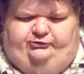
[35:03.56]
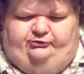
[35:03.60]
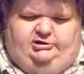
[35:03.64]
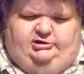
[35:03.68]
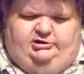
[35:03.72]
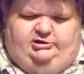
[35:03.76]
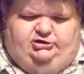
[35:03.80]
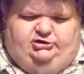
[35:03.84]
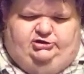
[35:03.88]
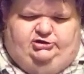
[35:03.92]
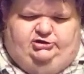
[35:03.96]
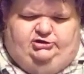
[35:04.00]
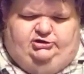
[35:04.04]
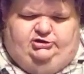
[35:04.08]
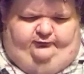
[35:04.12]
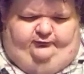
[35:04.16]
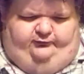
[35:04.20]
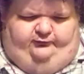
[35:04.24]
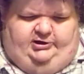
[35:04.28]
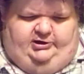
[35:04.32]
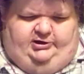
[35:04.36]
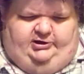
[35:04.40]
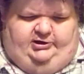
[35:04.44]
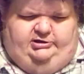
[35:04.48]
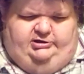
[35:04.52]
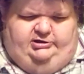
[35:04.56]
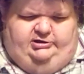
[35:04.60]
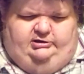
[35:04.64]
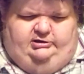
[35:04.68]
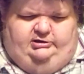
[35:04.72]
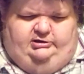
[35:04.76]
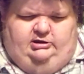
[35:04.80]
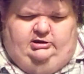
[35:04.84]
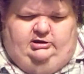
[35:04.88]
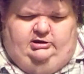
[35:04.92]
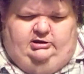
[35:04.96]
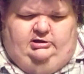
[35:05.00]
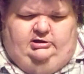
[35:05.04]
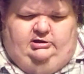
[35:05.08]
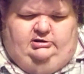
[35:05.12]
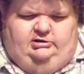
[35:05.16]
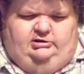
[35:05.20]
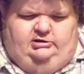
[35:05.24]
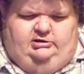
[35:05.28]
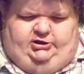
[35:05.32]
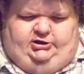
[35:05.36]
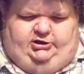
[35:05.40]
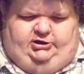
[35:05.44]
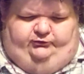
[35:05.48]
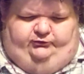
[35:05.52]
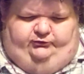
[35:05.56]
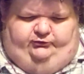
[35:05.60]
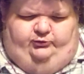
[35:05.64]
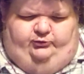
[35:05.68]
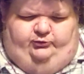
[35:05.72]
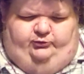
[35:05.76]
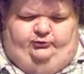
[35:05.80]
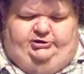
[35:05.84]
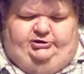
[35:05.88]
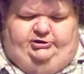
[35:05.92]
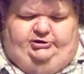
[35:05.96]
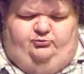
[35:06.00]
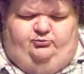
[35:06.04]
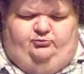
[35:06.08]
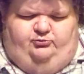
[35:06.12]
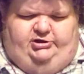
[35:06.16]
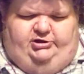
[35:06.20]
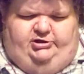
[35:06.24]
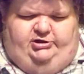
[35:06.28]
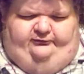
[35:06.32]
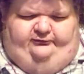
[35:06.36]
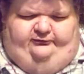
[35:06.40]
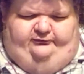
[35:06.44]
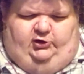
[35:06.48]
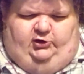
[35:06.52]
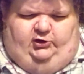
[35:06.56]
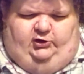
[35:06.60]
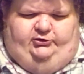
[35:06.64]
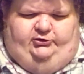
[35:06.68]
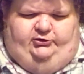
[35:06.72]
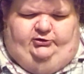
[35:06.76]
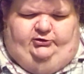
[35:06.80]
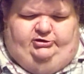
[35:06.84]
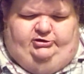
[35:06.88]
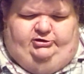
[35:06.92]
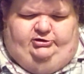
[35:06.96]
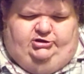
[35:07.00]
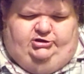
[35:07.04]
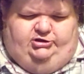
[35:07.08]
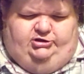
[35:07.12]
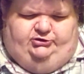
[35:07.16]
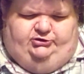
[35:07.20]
provided that he was willing to meet the following conditions.